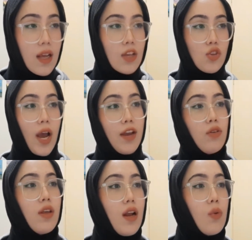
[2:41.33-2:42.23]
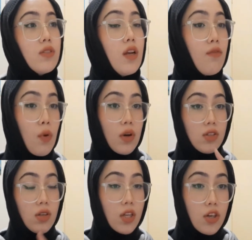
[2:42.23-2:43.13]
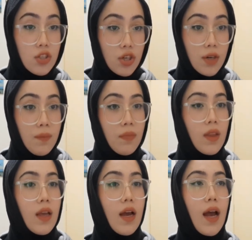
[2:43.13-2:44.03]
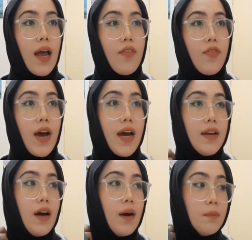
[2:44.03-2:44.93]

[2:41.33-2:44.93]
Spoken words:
So I knew that I was going to focus on literature, and that